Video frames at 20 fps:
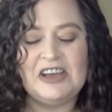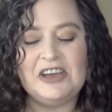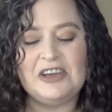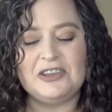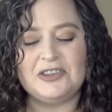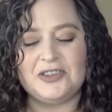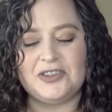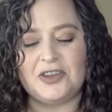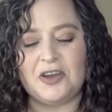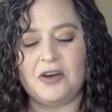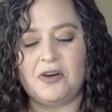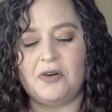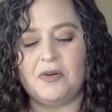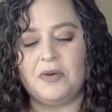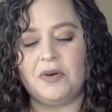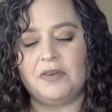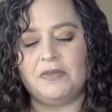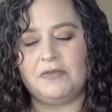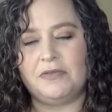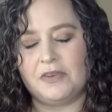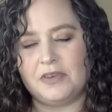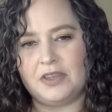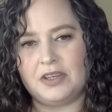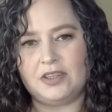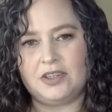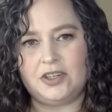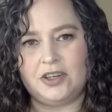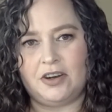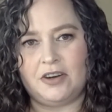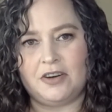So for
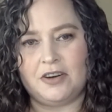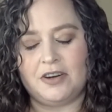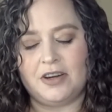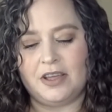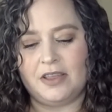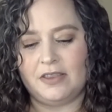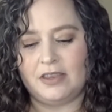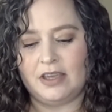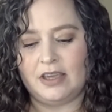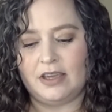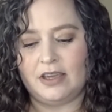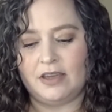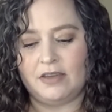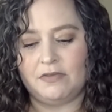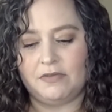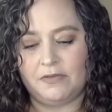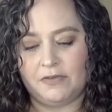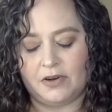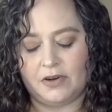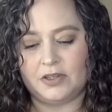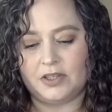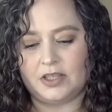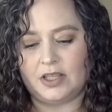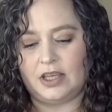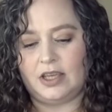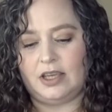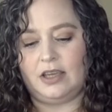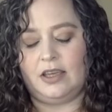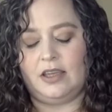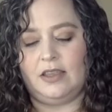this yarn, the first
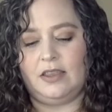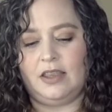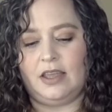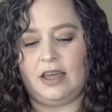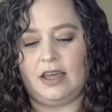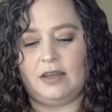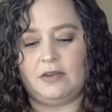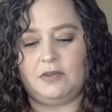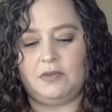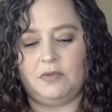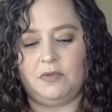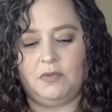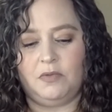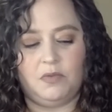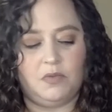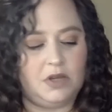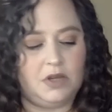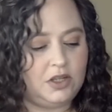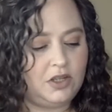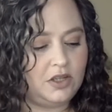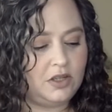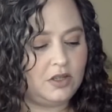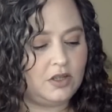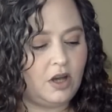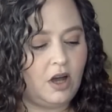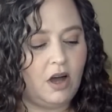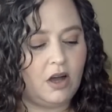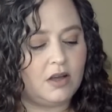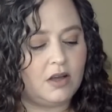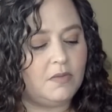thing that we should
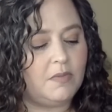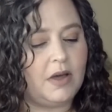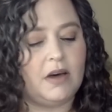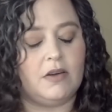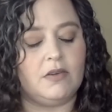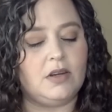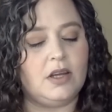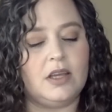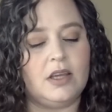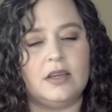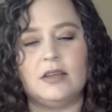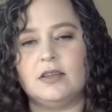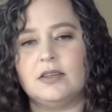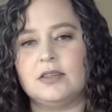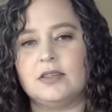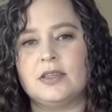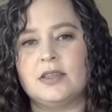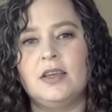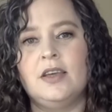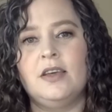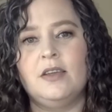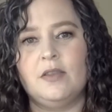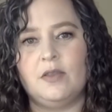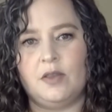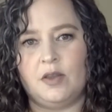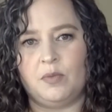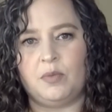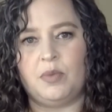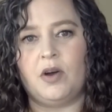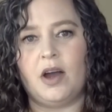talk about is
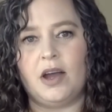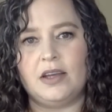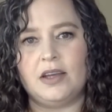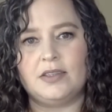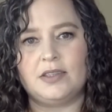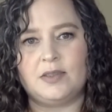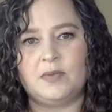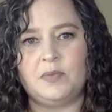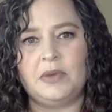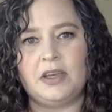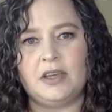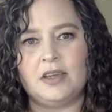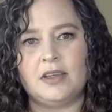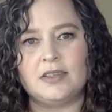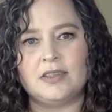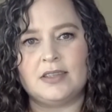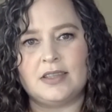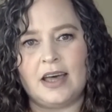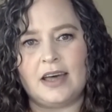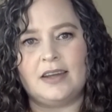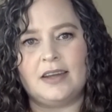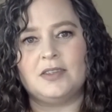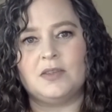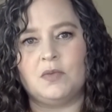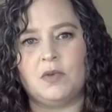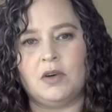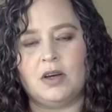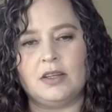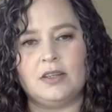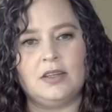the price, because that is
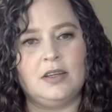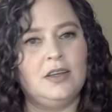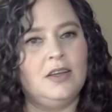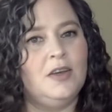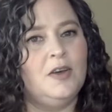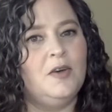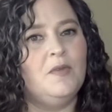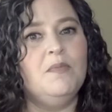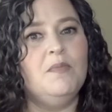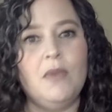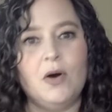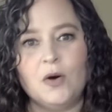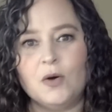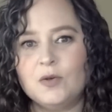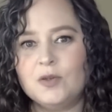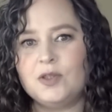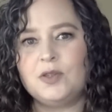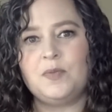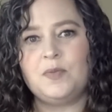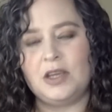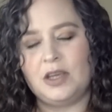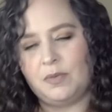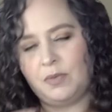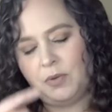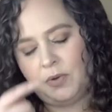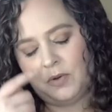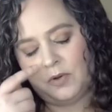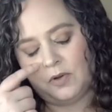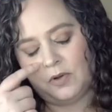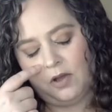what most
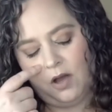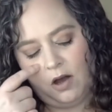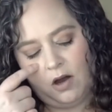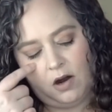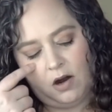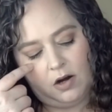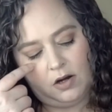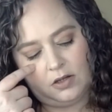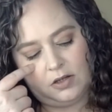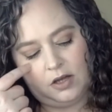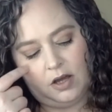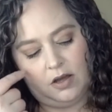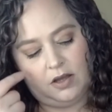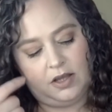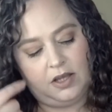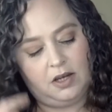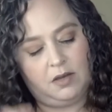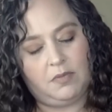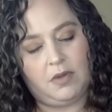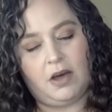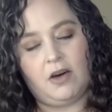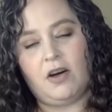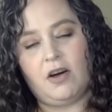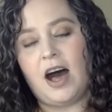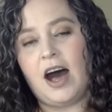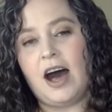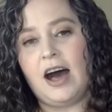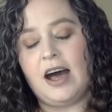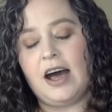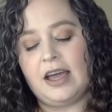people are talking about.
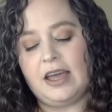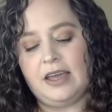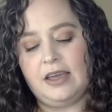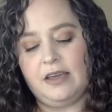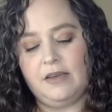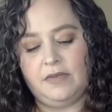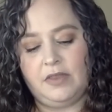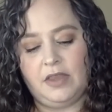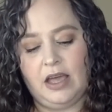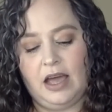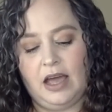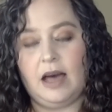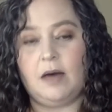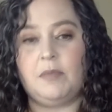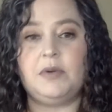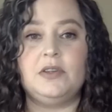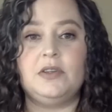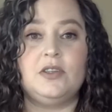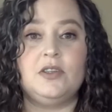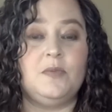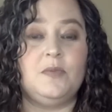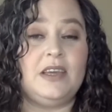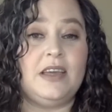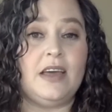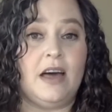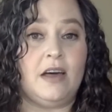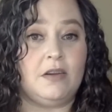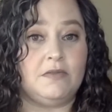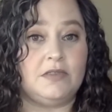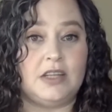I happen to be
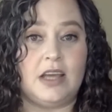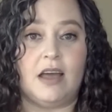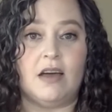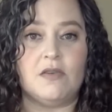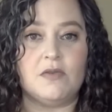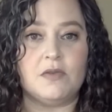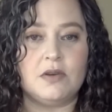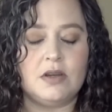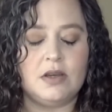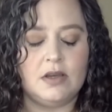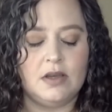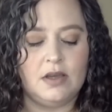out of town